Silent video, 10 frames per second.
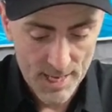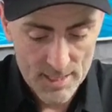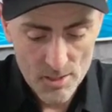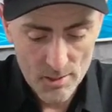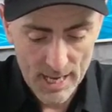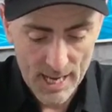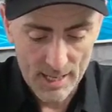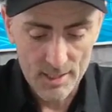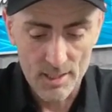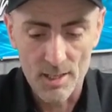Then you
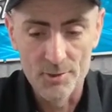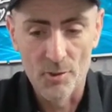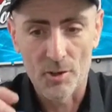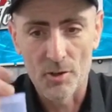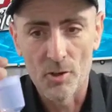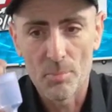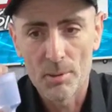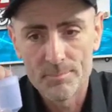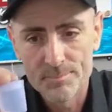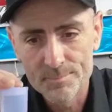get another
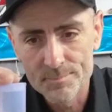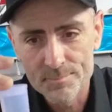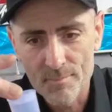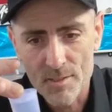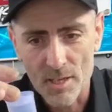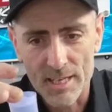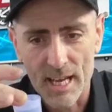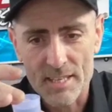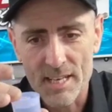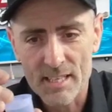cup, so
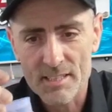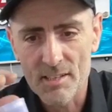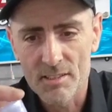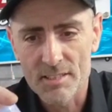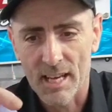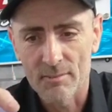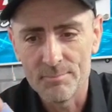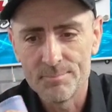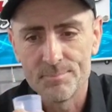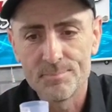you get the next size
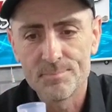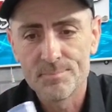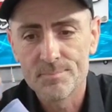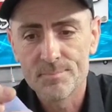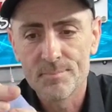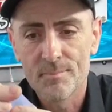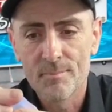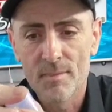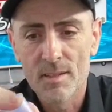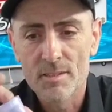down.
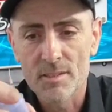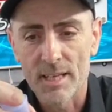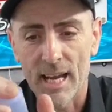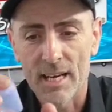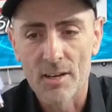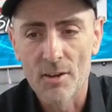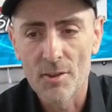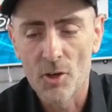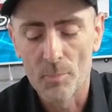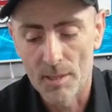So you get
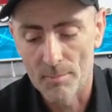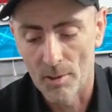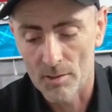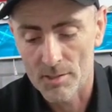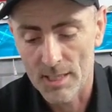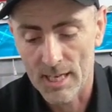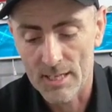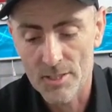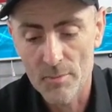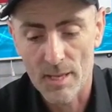another cup in the box, so you
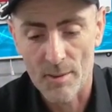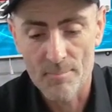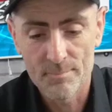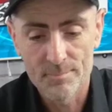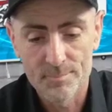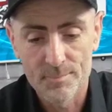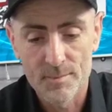get two of them.